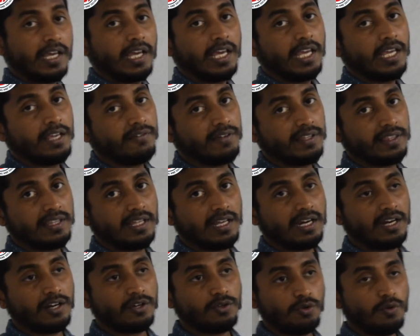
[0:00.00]
Even there
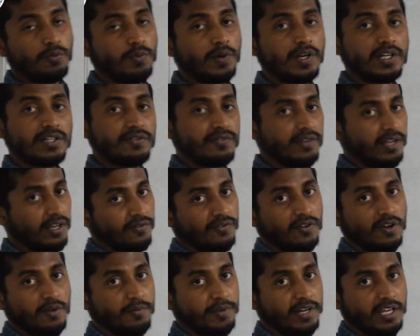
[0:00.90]
are two points, we can
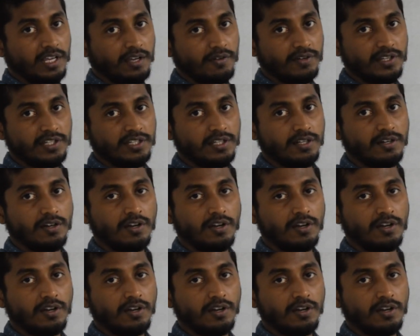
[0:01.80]
form an equation